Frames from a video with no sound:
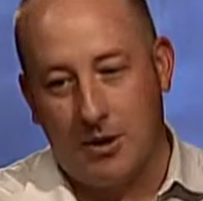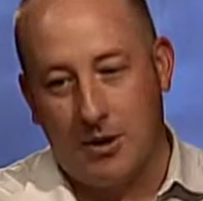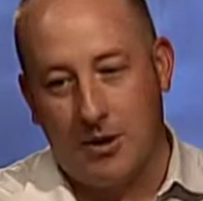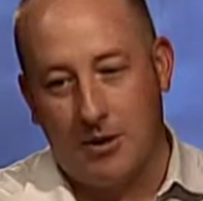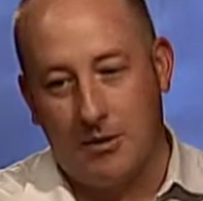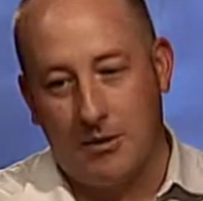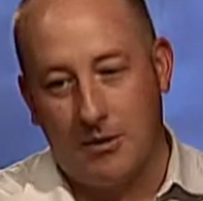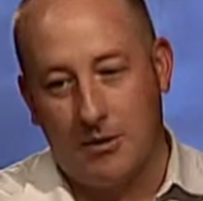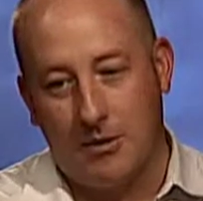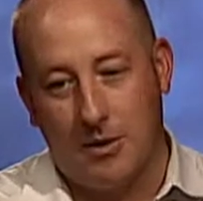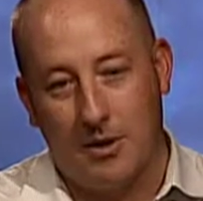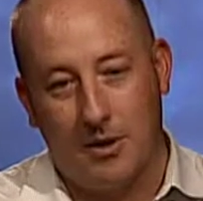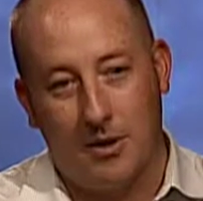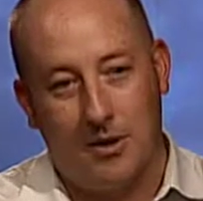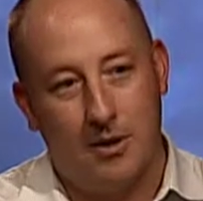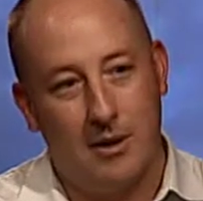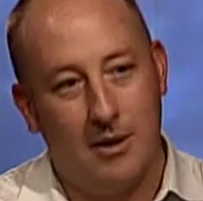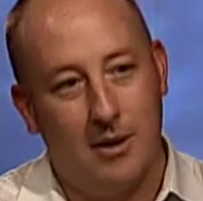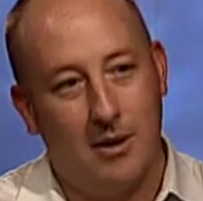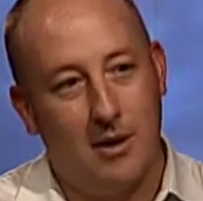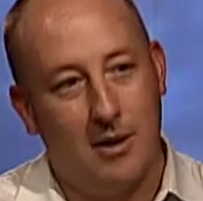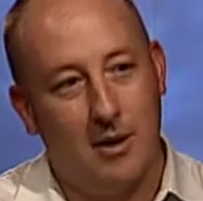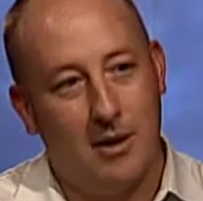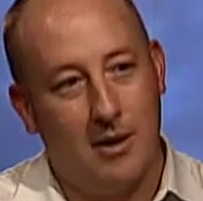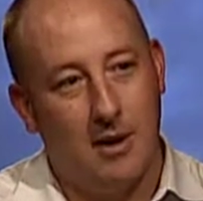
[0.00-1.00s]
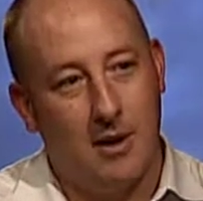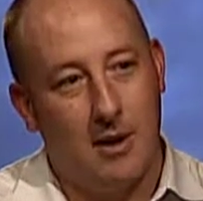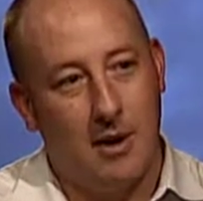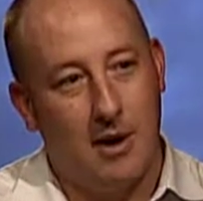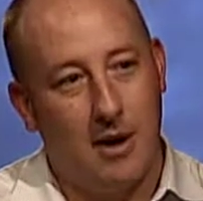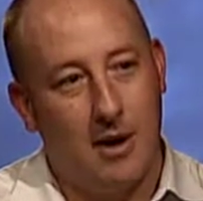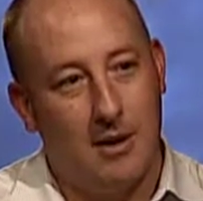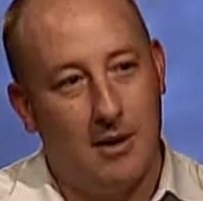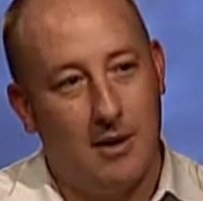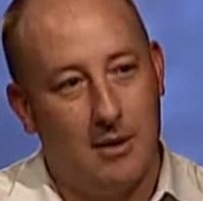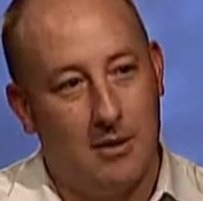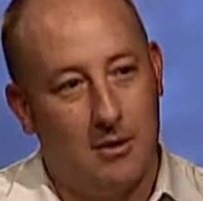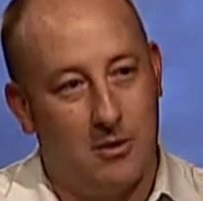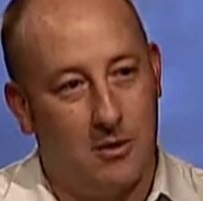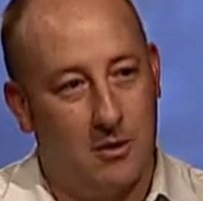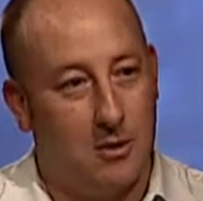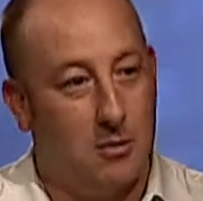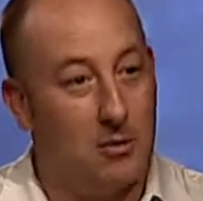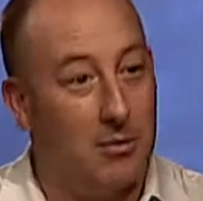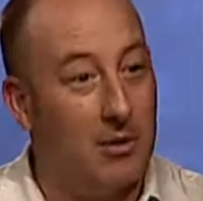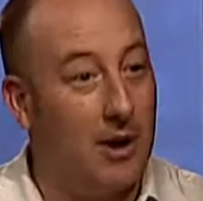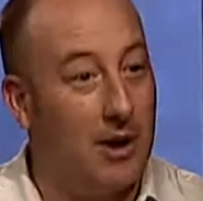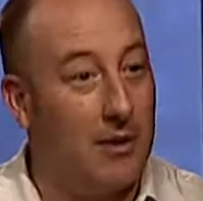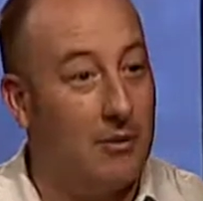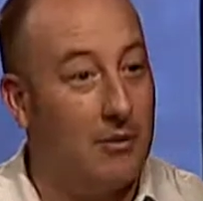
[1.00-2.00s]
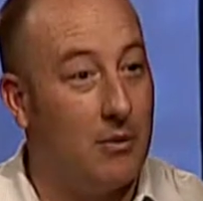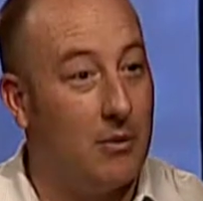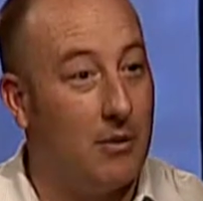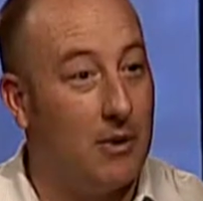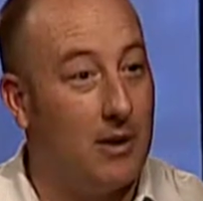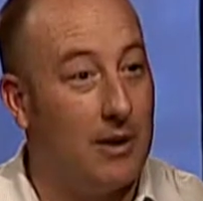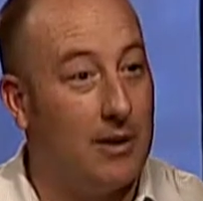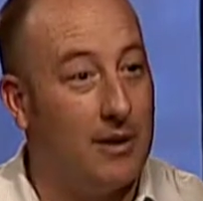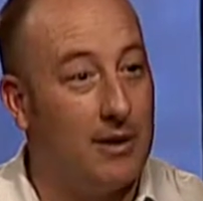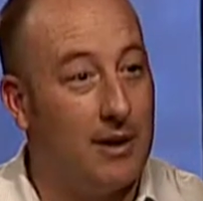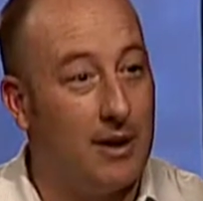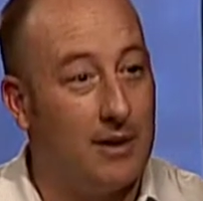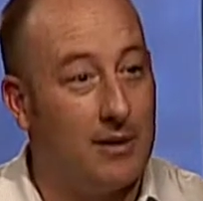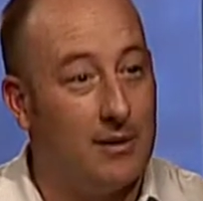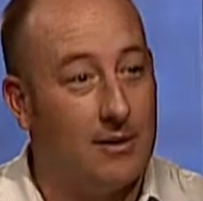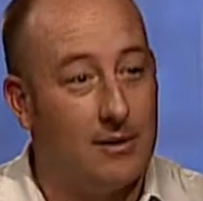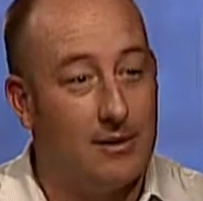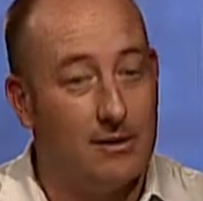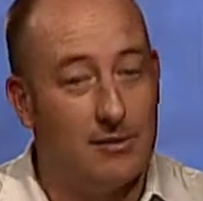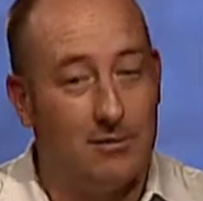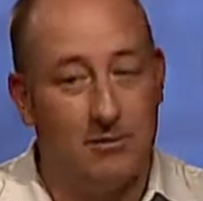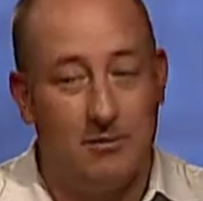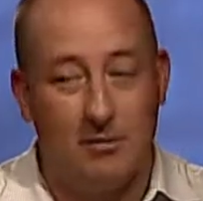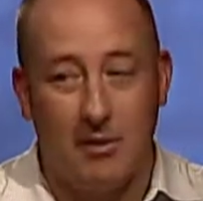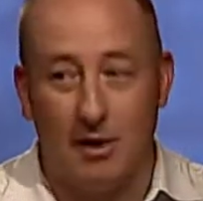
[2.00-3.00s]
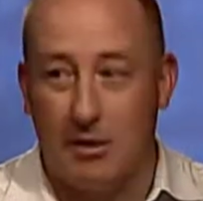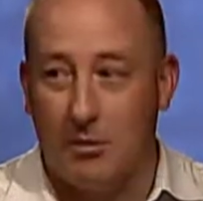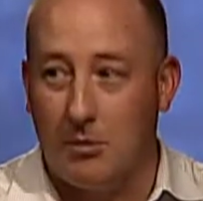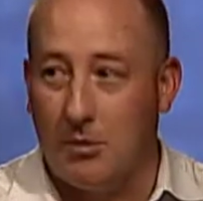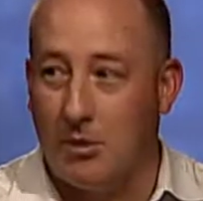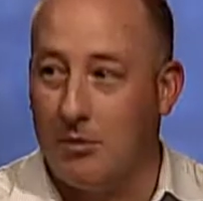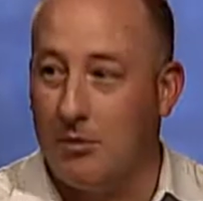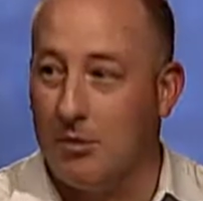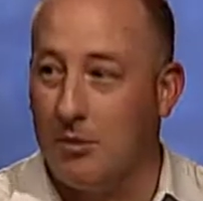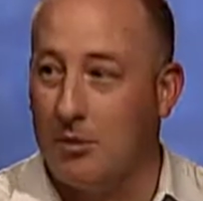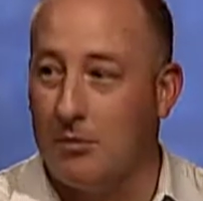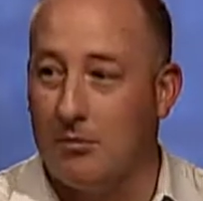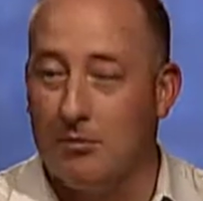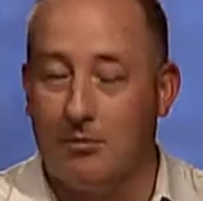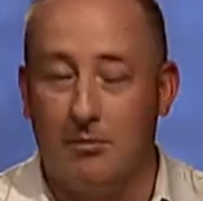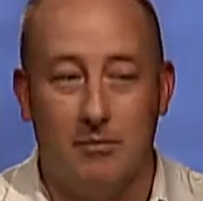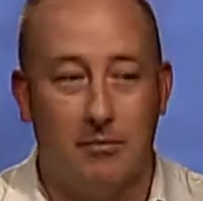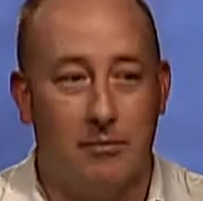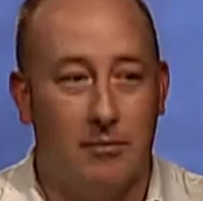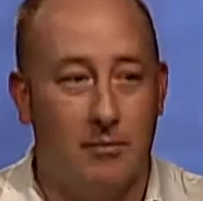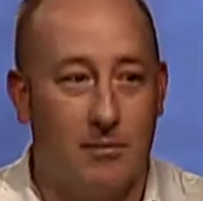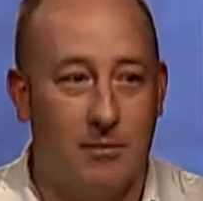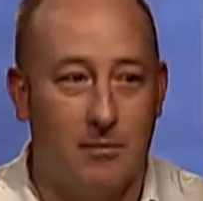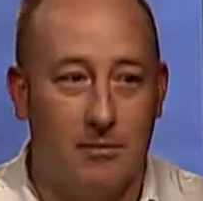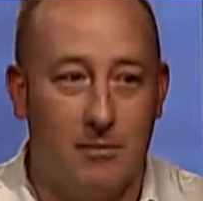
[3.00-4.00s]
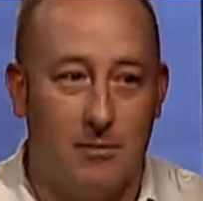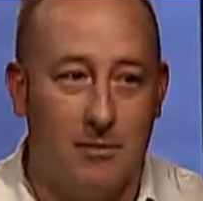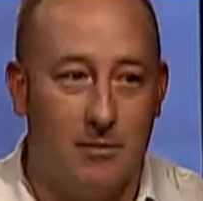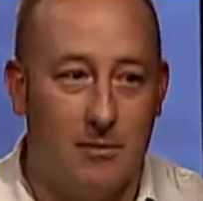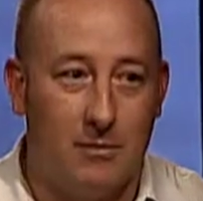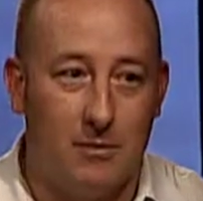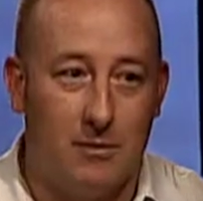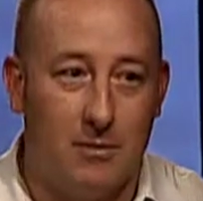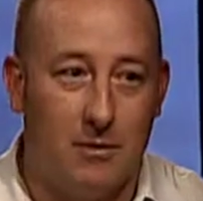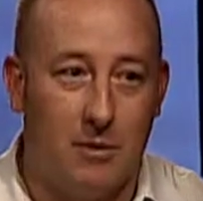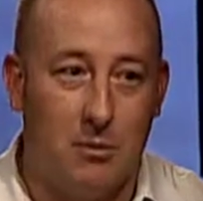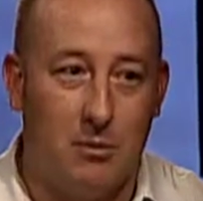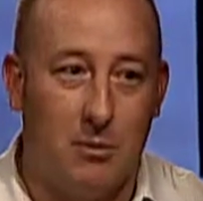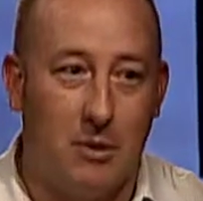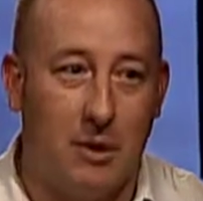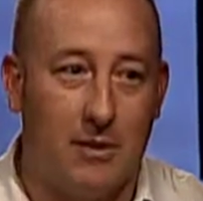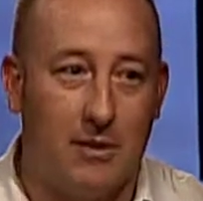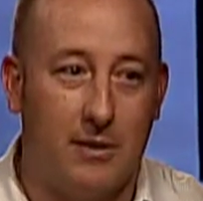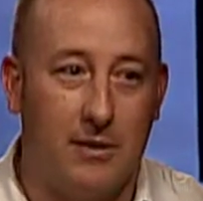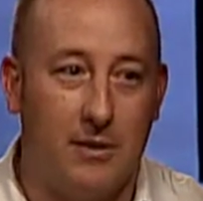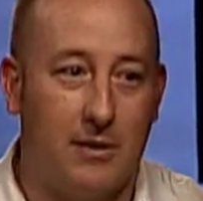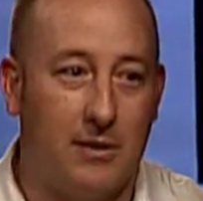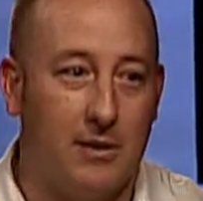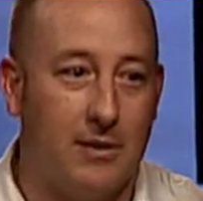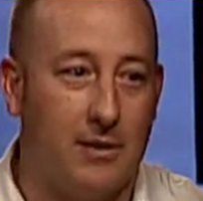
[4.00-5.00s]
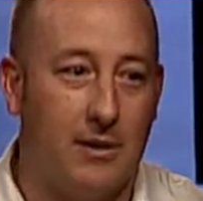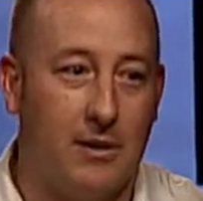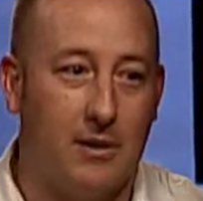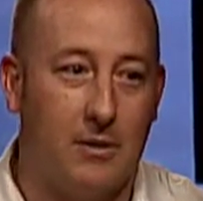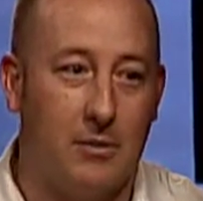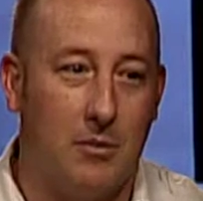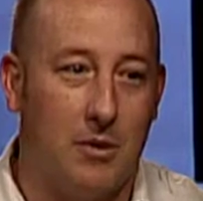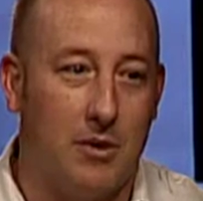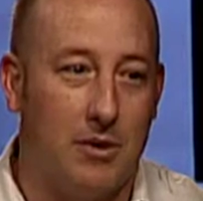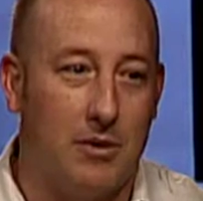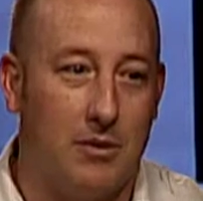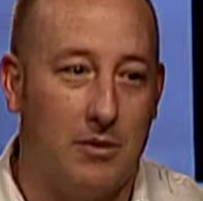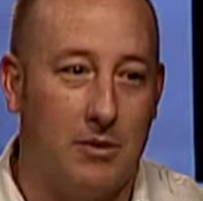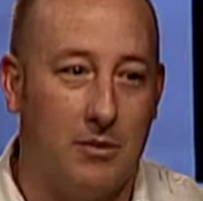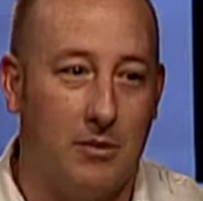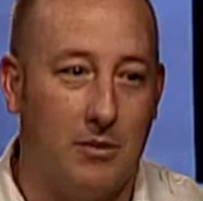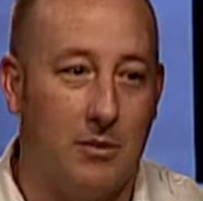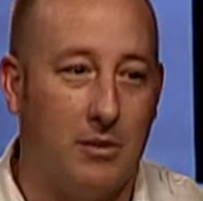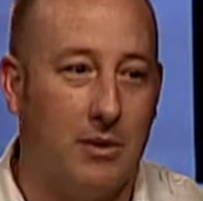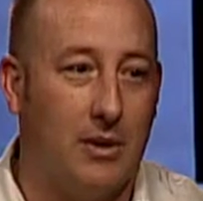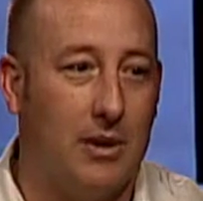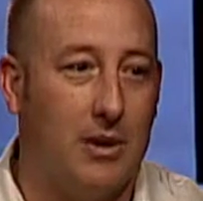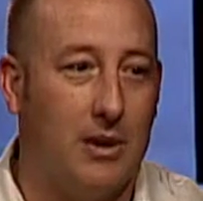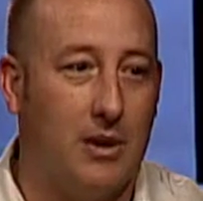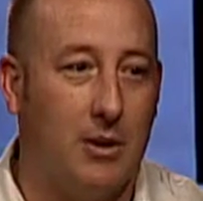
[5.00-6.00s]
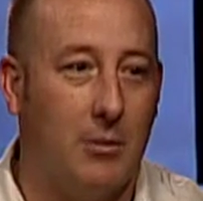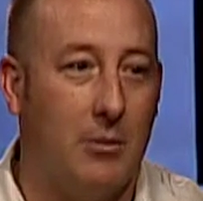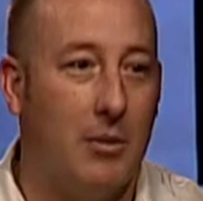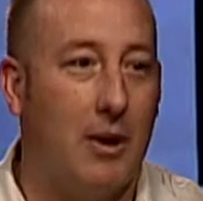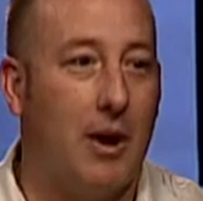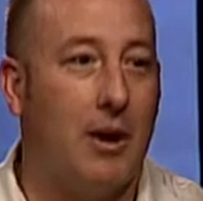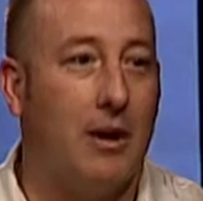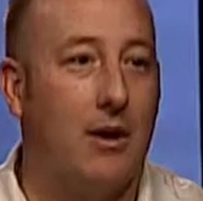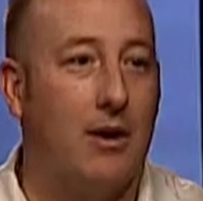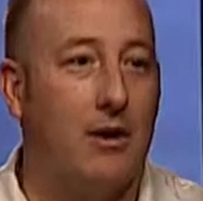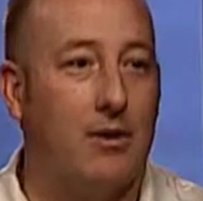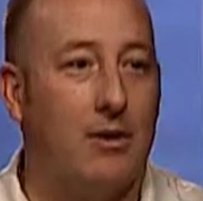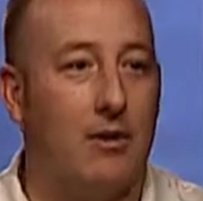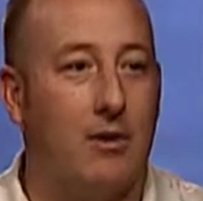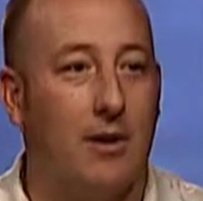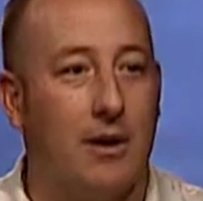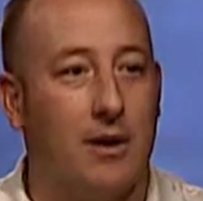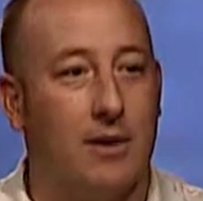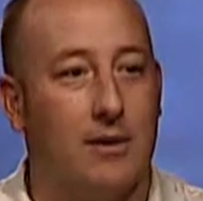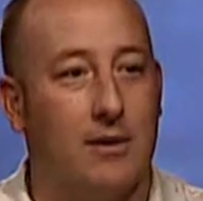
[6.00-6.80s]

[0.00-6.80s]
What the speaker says: into it, and then you can apply for it. It takes anywhere from 2 months to 6 months to really hear back on your license.